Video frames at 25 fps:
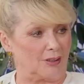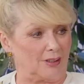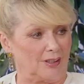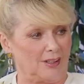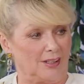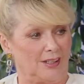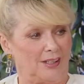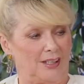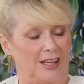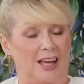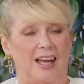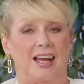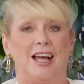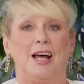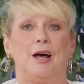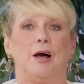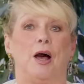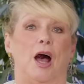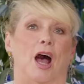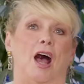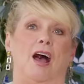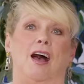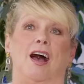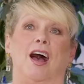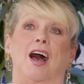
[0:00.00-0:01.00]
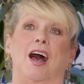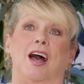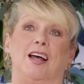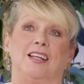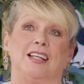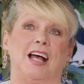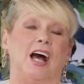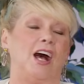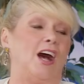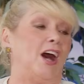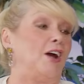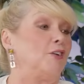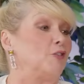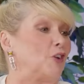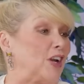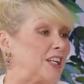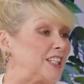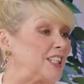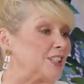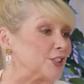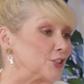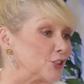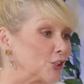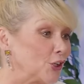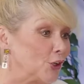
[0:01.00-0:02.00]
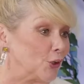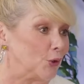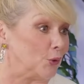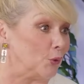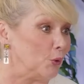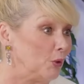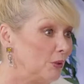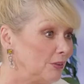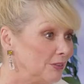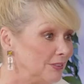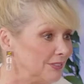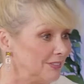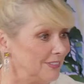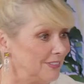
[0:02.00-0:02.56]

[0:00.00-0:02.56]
true? Because I read that and I was like, wow. I read it too.